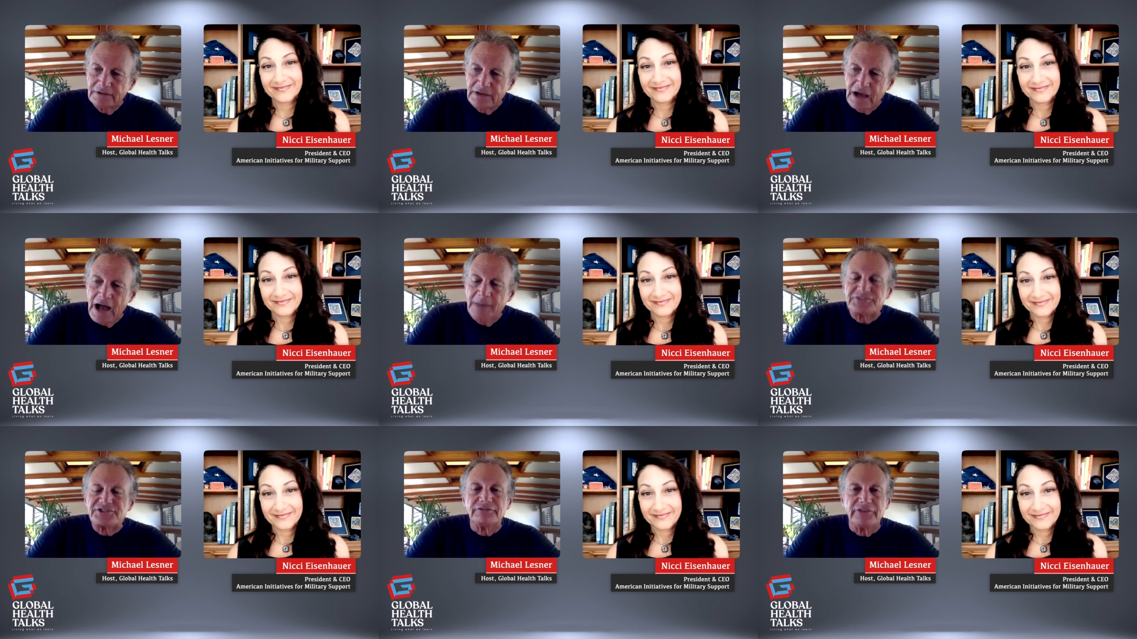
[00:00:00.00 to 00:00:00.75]

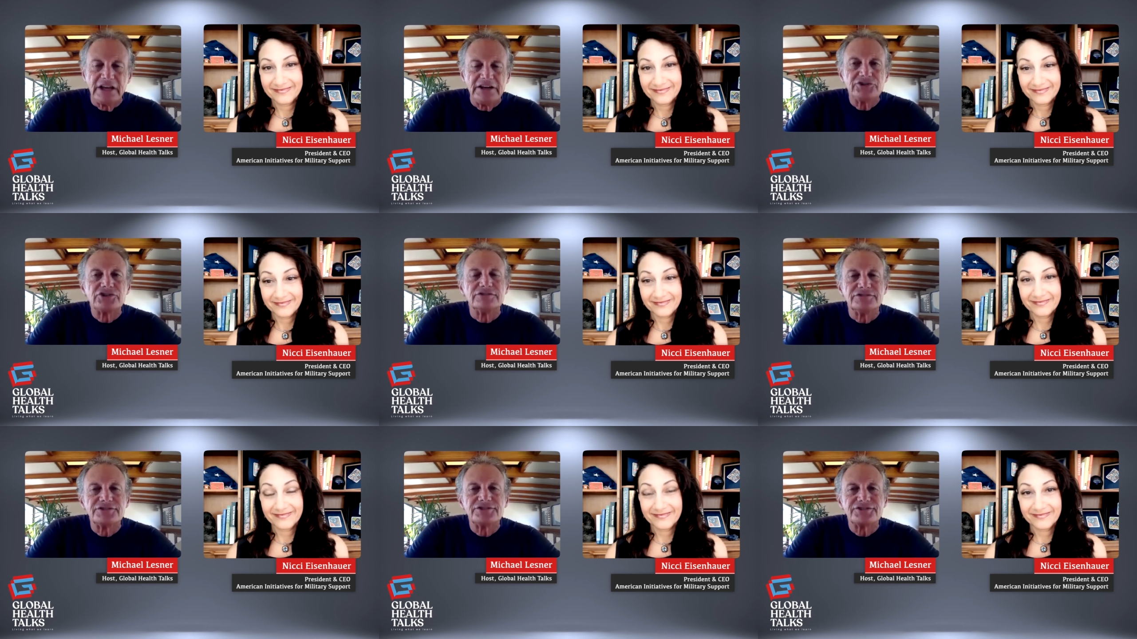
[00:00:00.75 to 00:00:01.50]

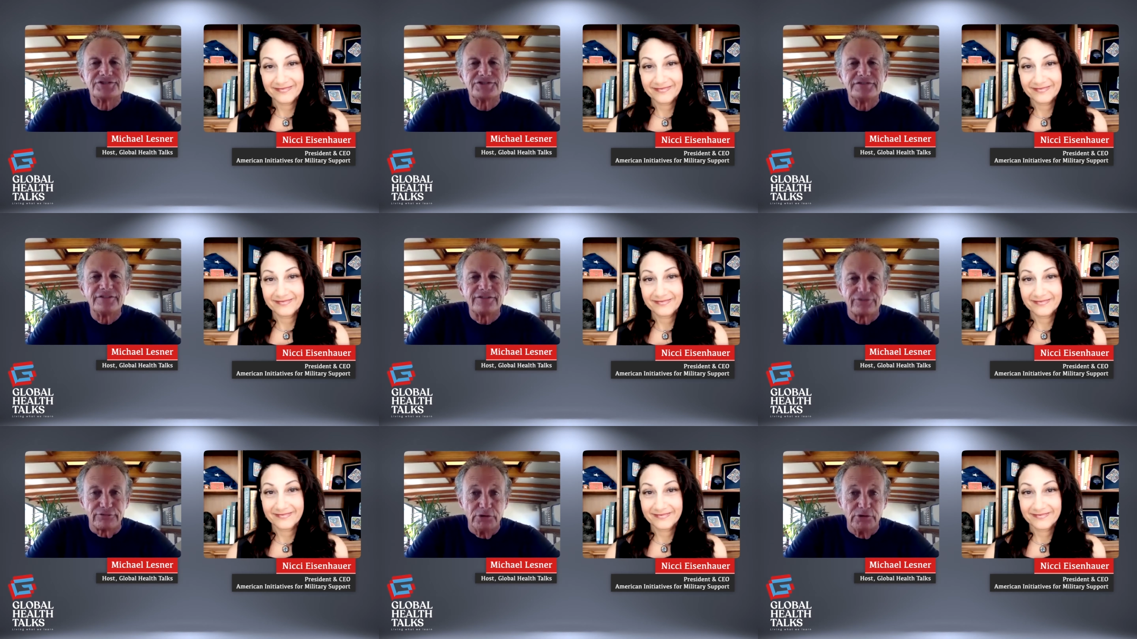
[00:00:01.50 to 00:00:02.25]
Speaker 1: observations
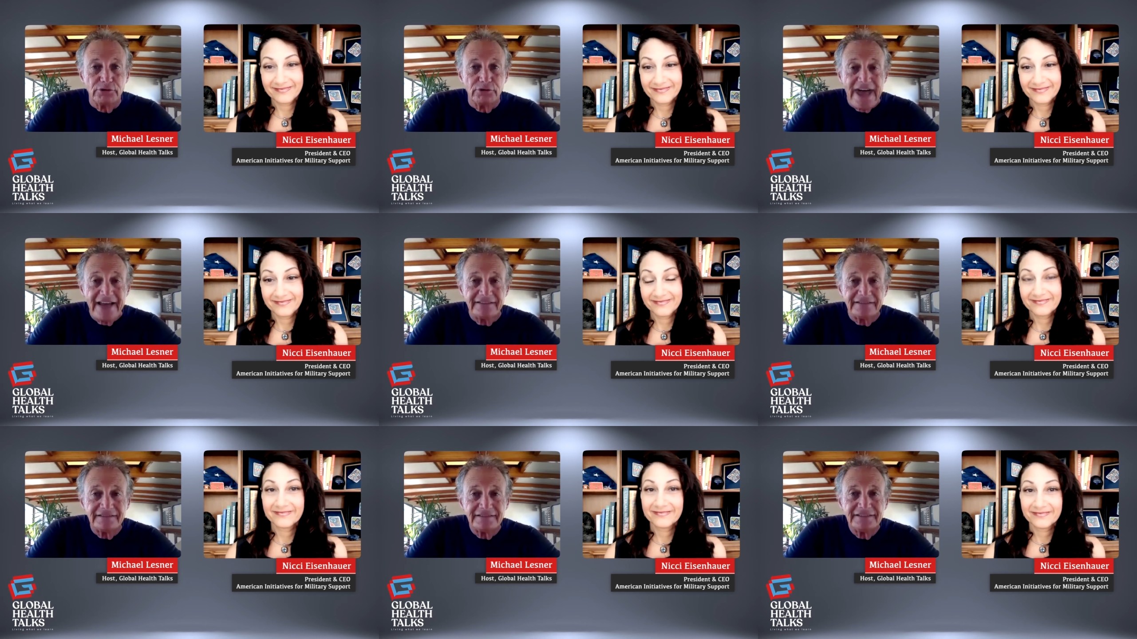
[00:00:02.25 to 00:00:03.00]
through that
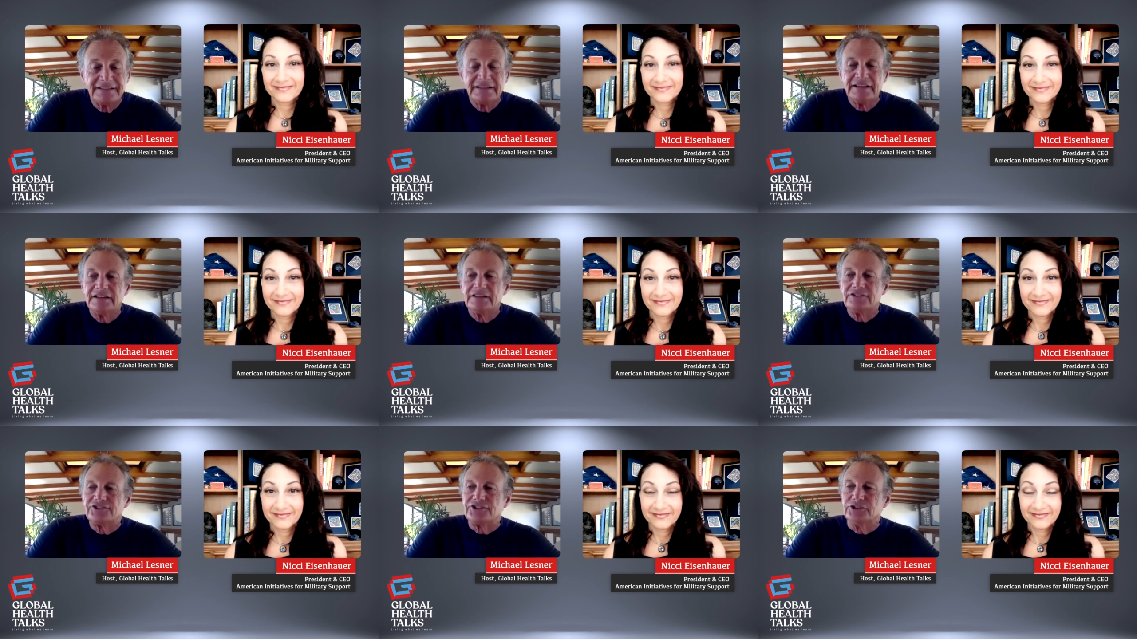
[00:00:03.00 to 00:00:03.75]

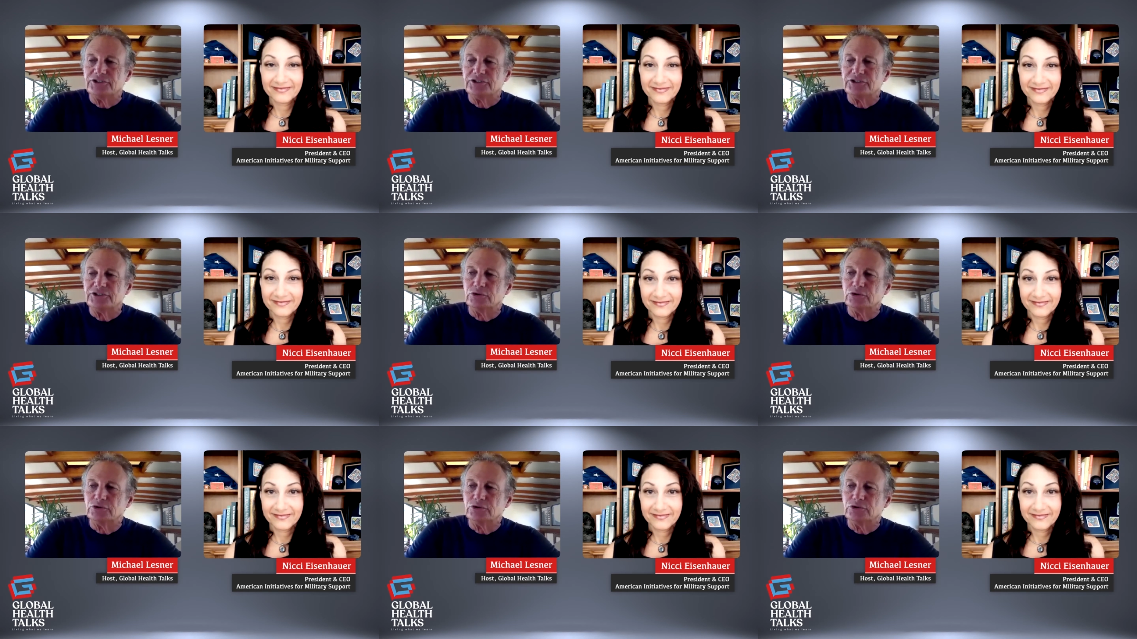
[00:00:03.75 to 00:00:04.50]

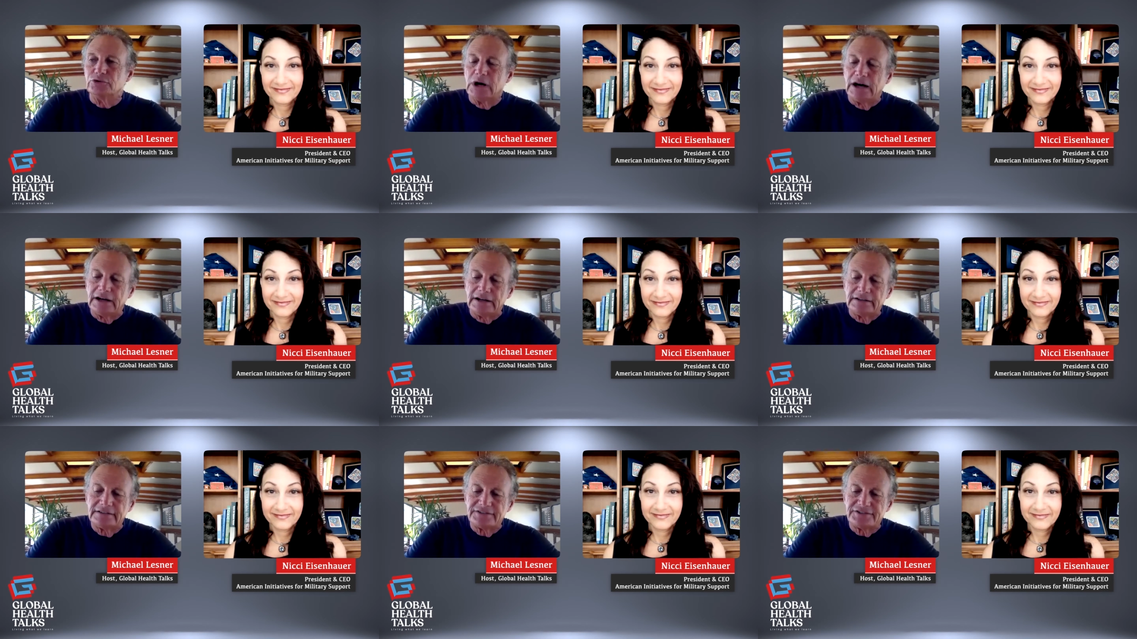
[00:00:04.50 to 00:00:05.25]
to uh,
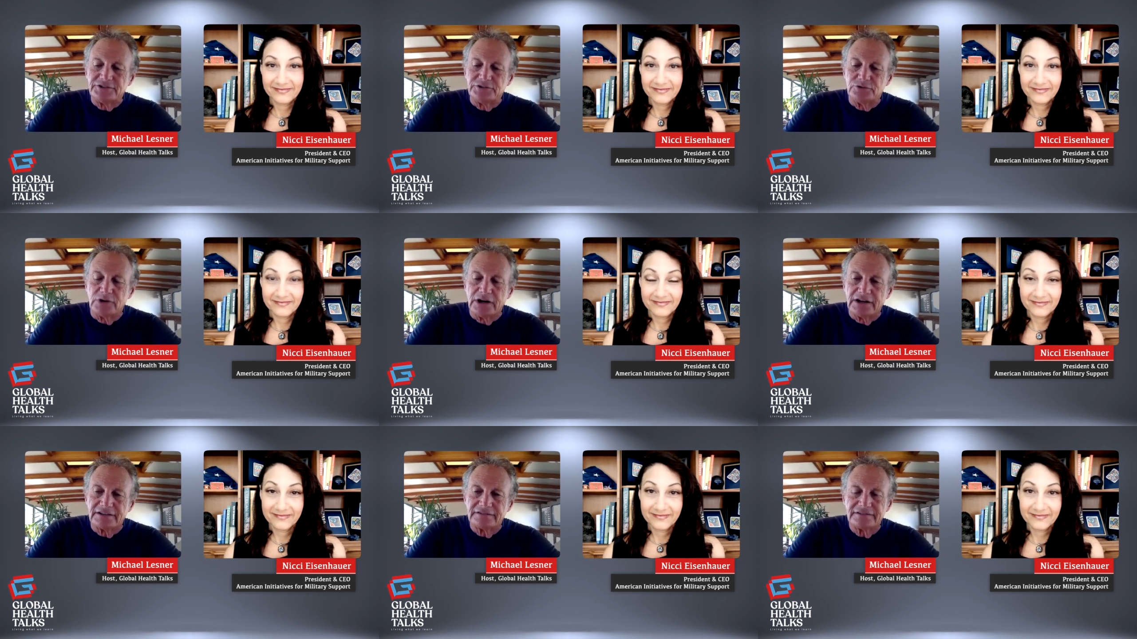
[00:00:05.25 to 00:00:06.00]
to uh,
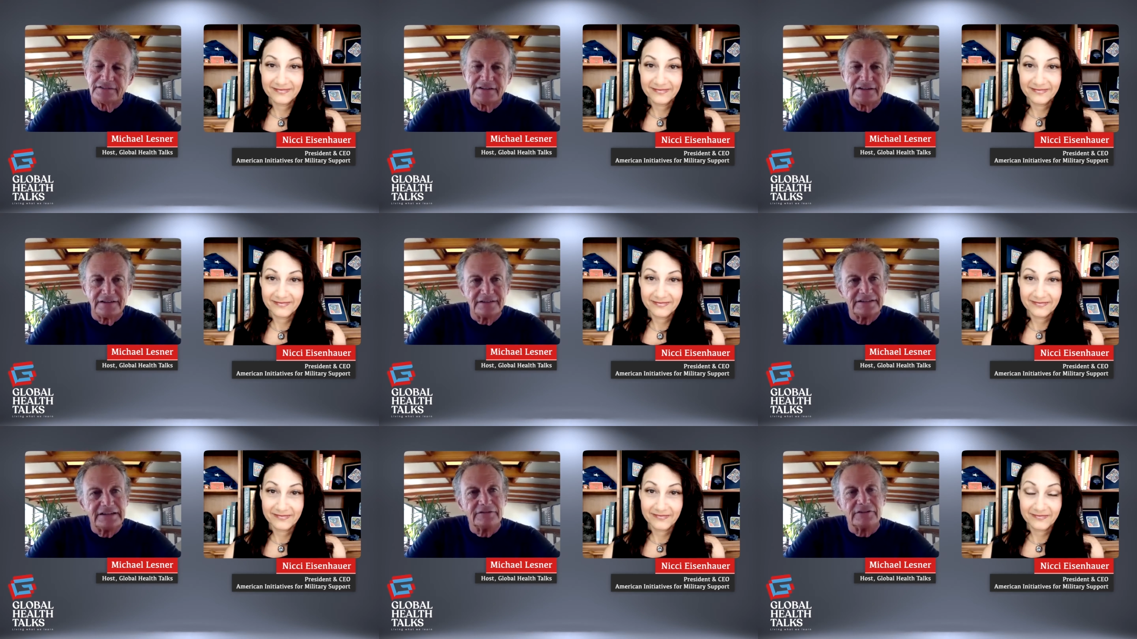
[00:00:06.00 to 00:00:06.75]
uh, give
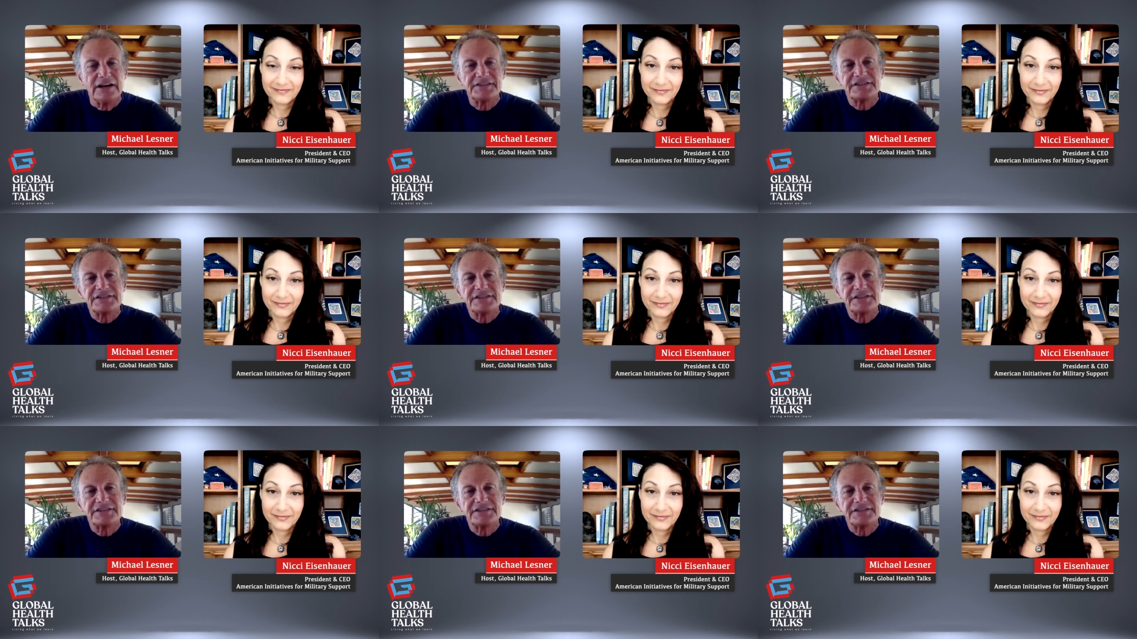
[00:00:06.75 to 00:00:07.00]
us.